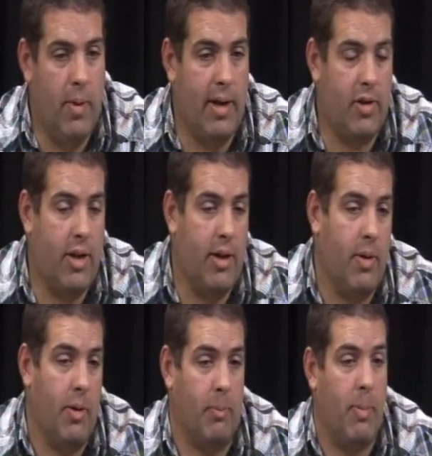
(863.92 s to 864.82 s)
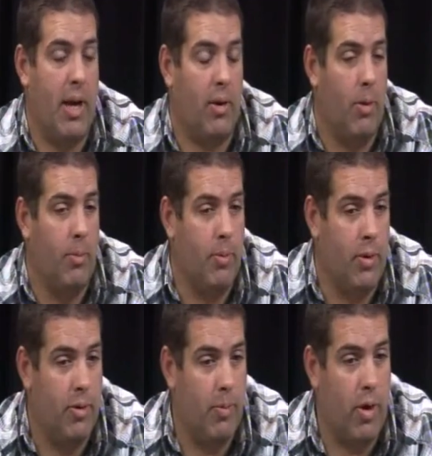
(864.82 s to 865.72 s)
Well, actually, I've got to pay a
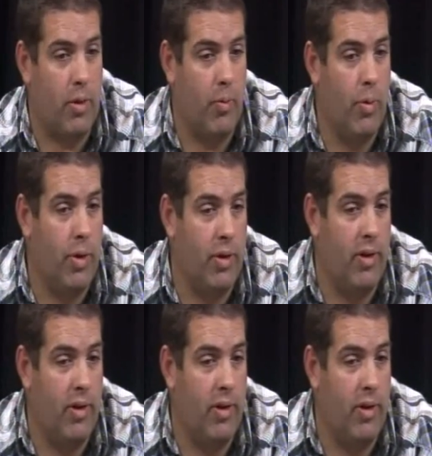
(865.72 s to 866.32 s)
compliment to Michael Wood.